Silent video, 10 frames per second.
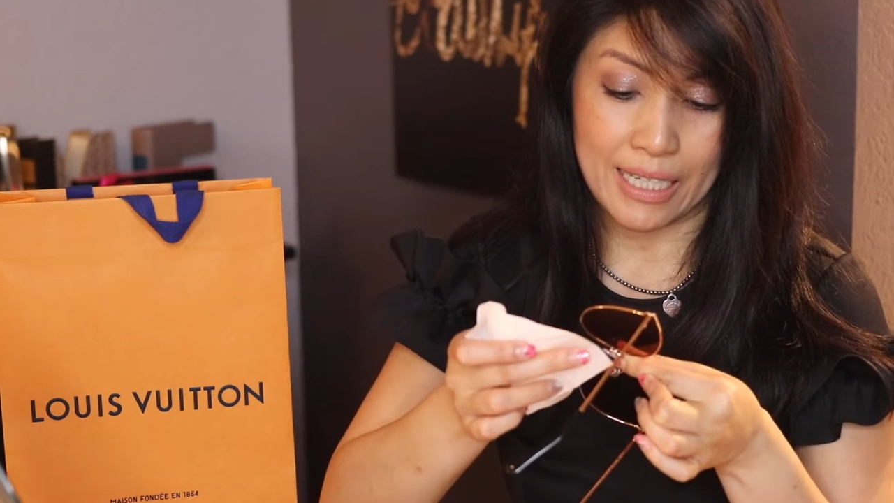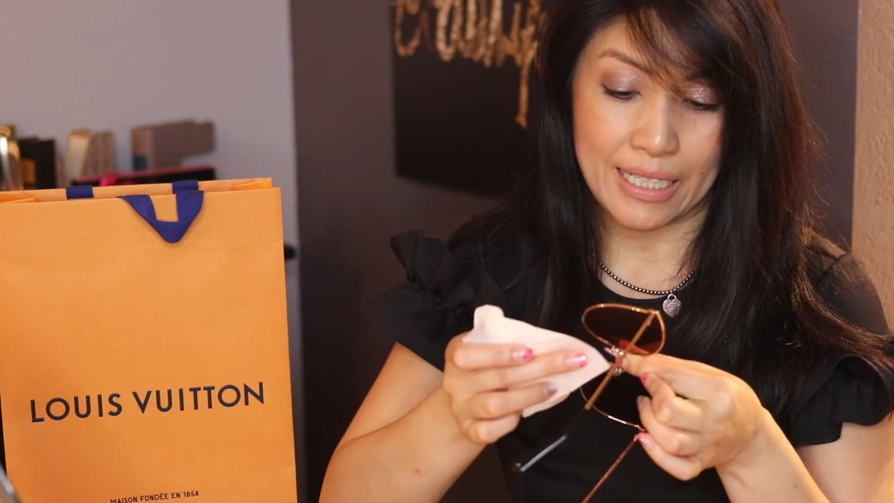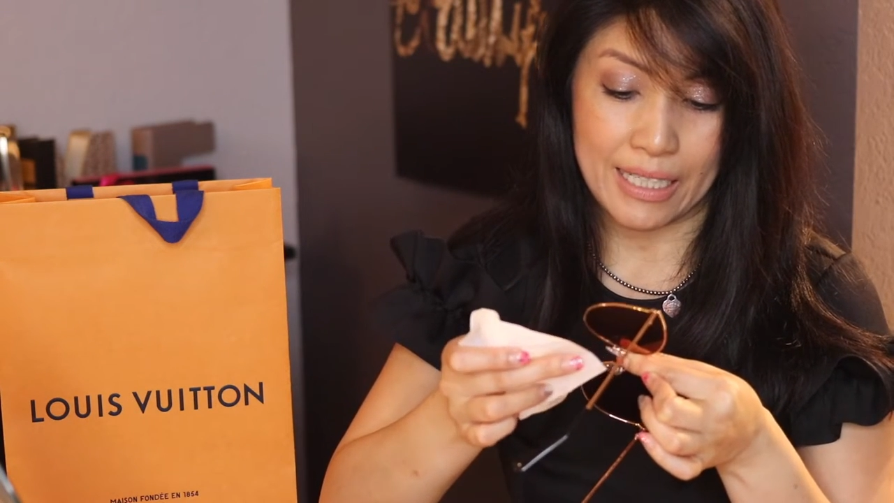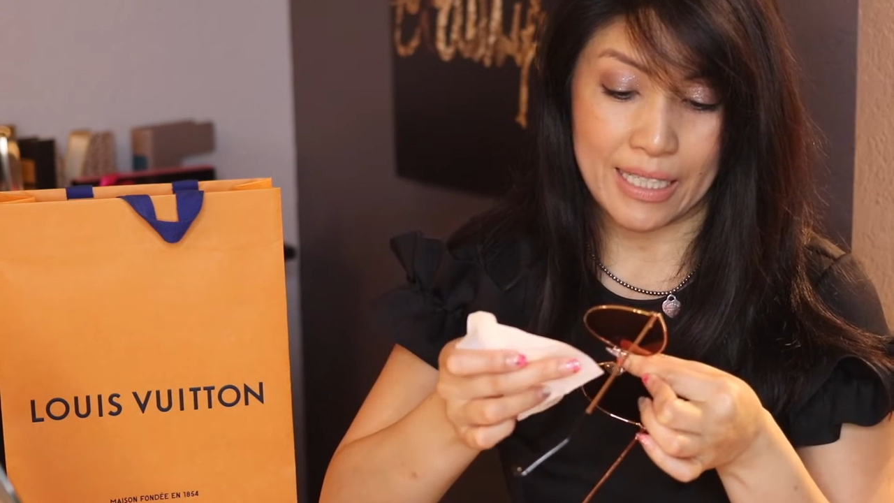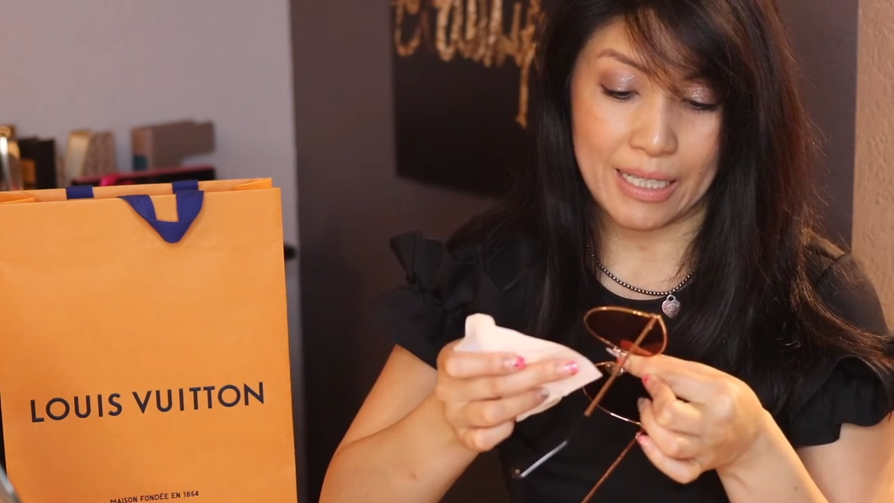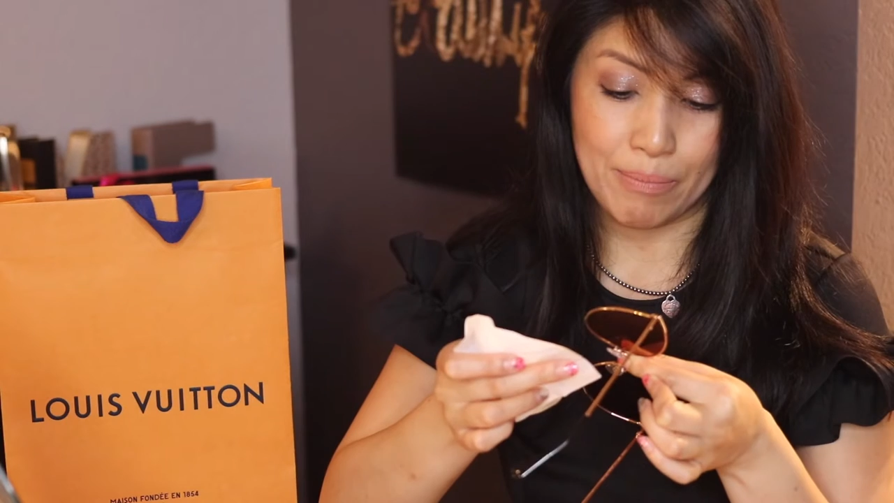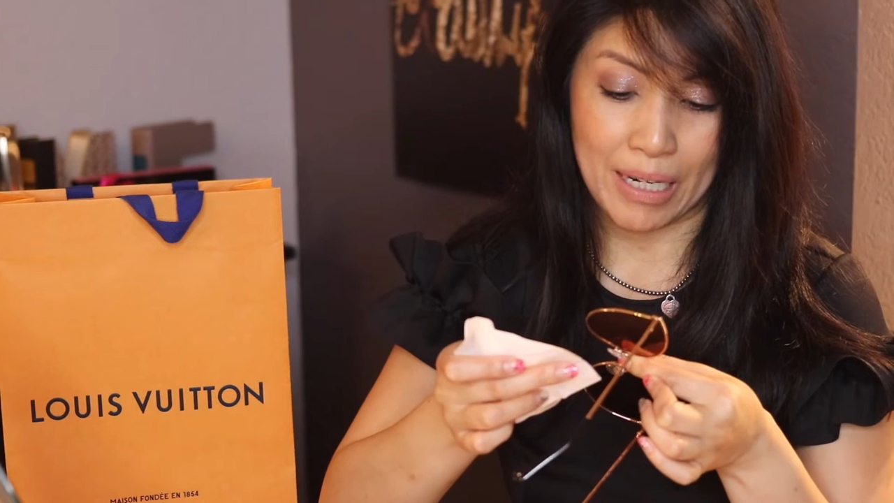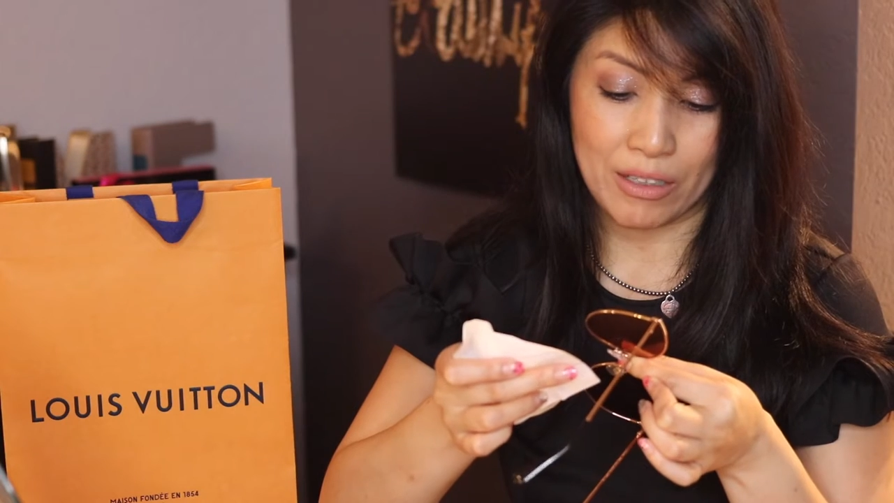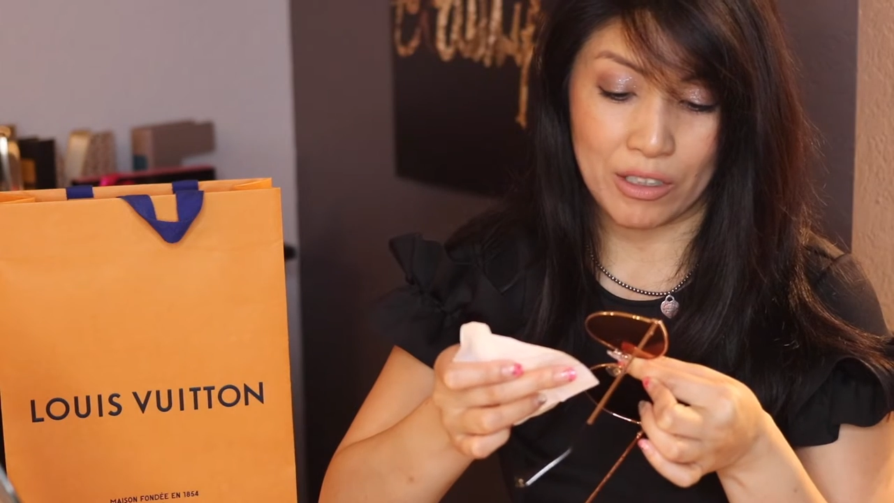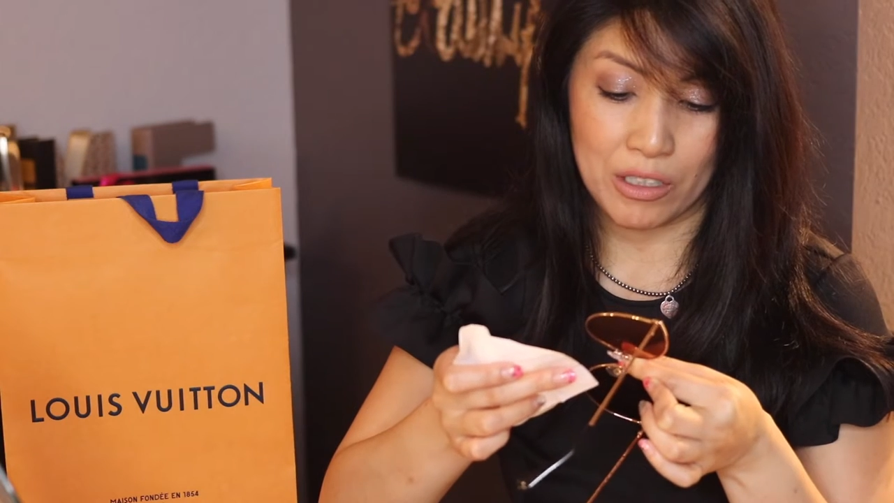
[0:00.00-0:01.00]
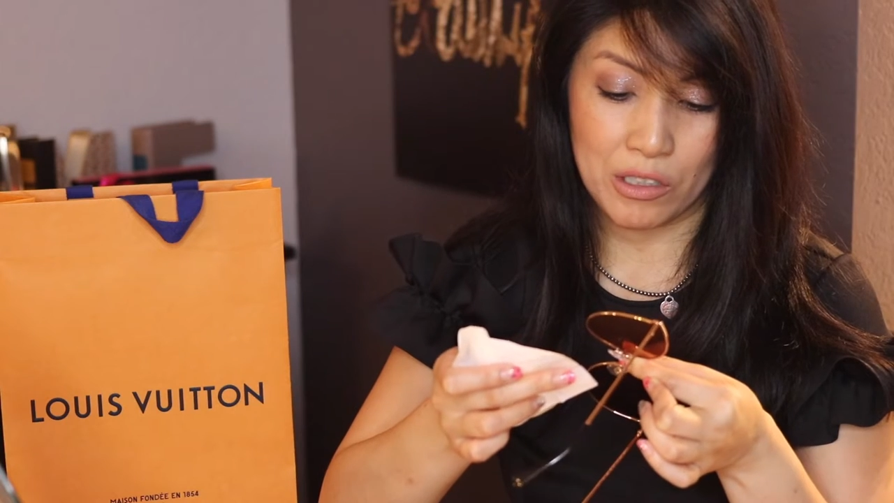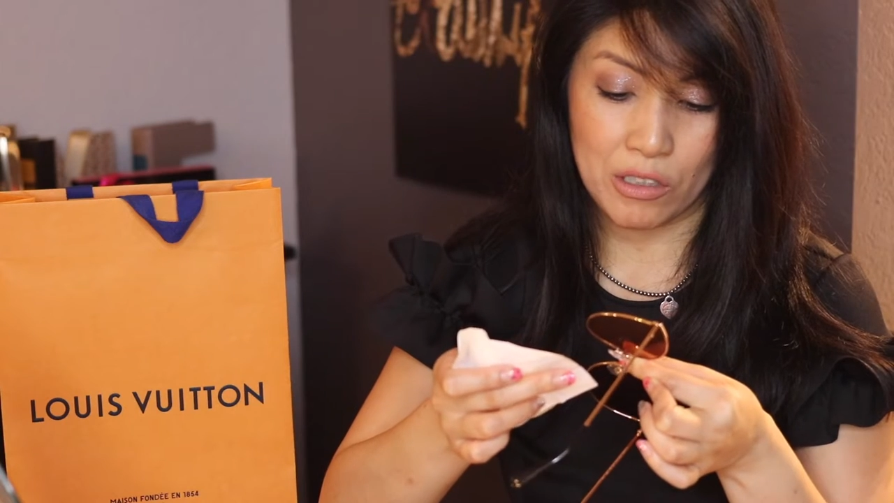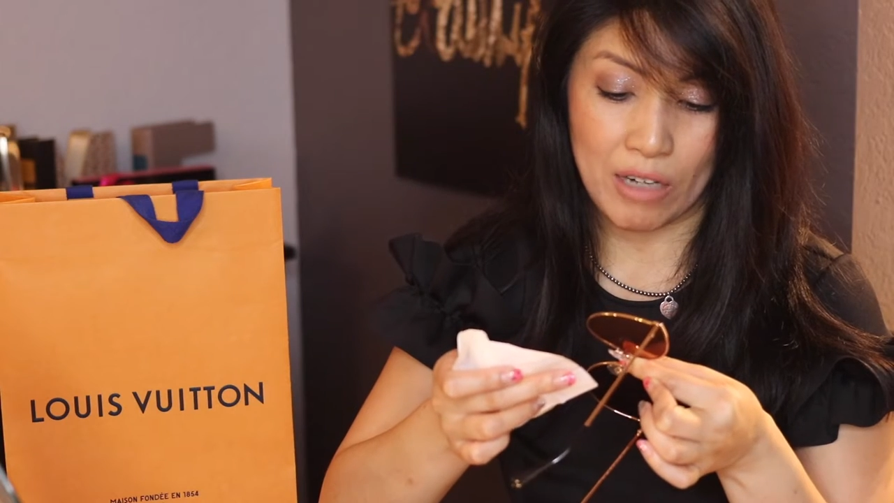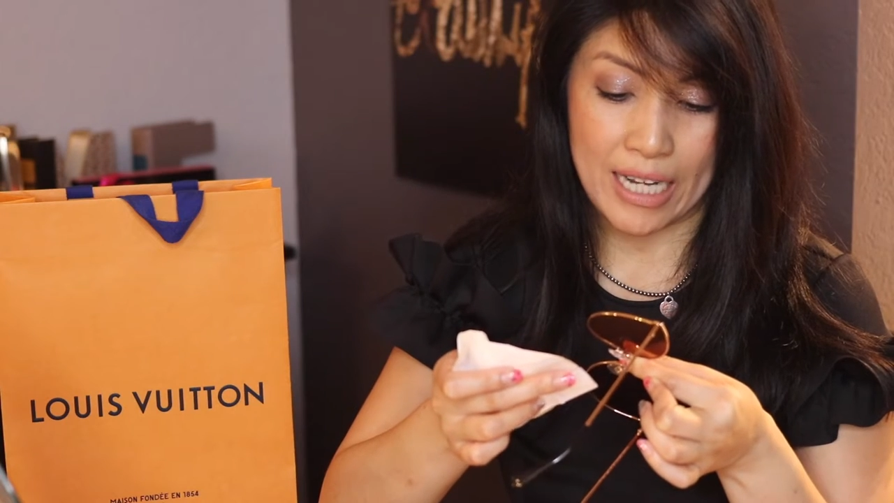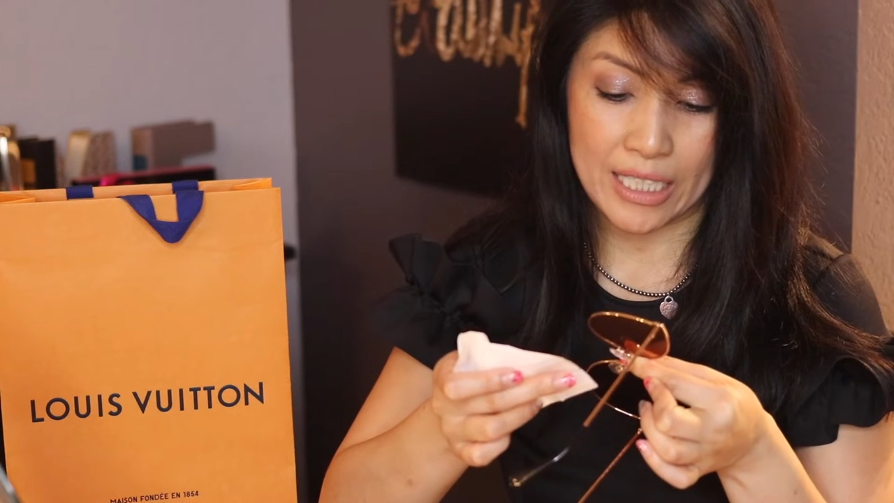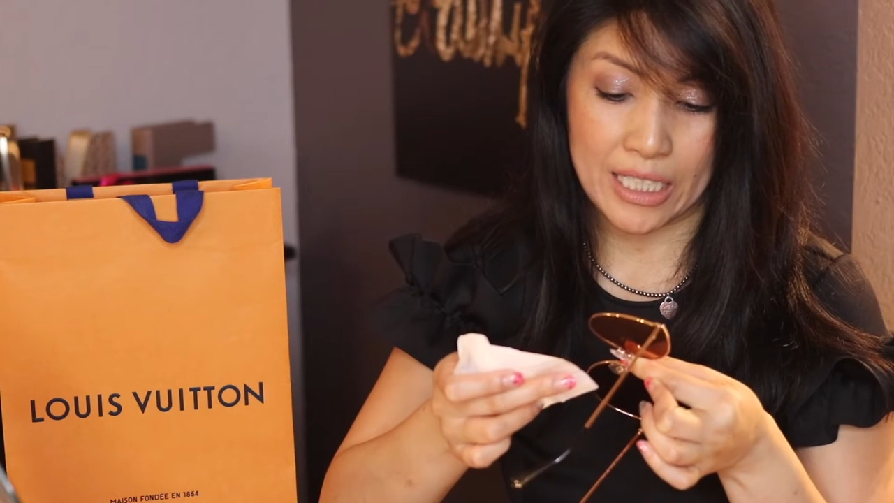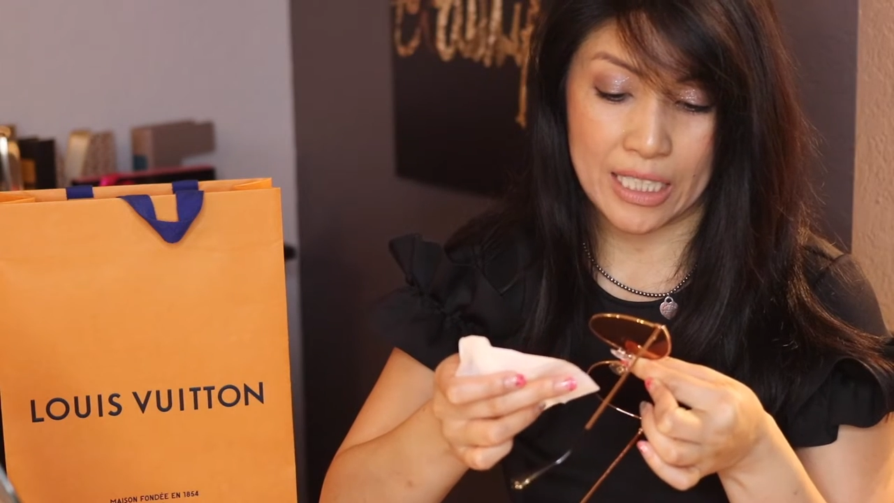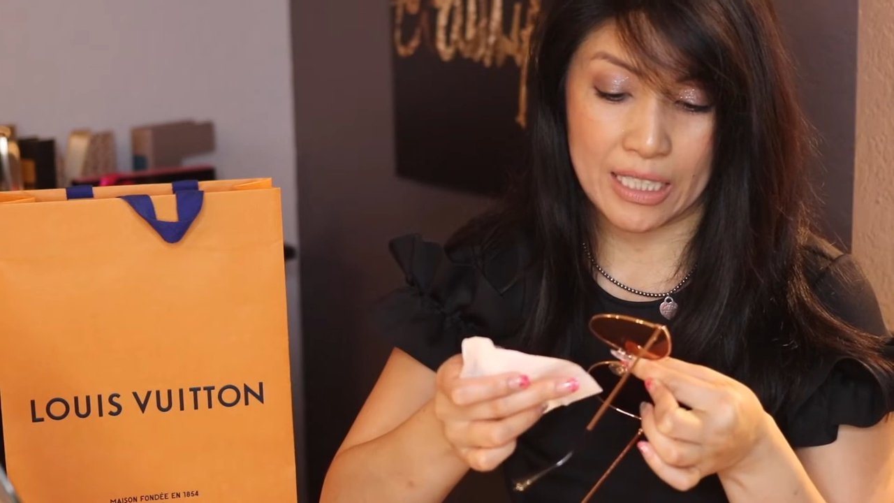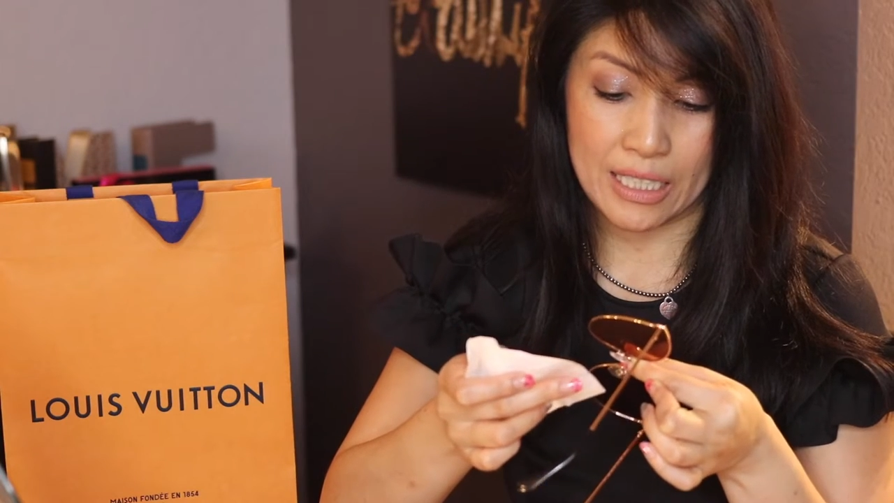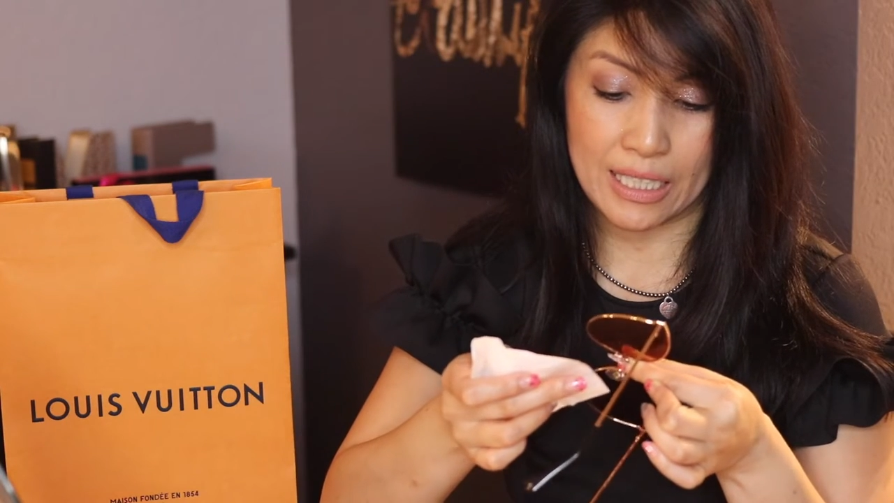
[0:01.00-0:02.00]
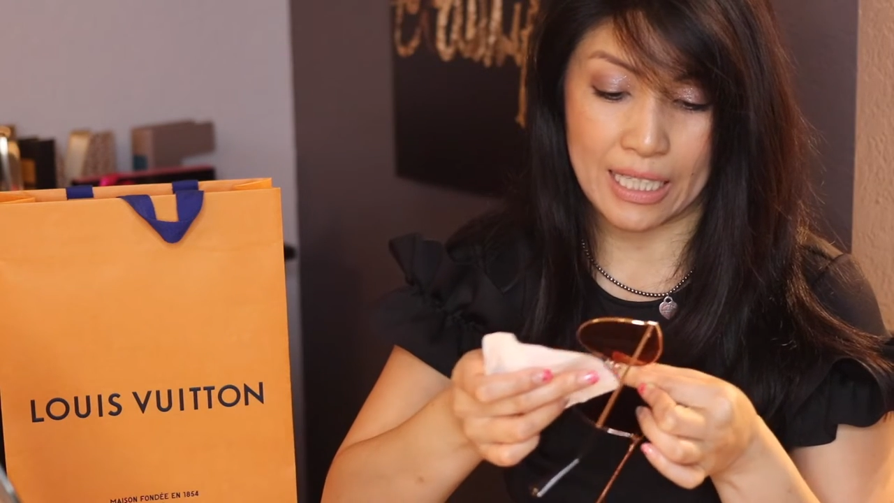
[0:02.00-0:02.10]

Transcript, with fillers: I can see micro scratches,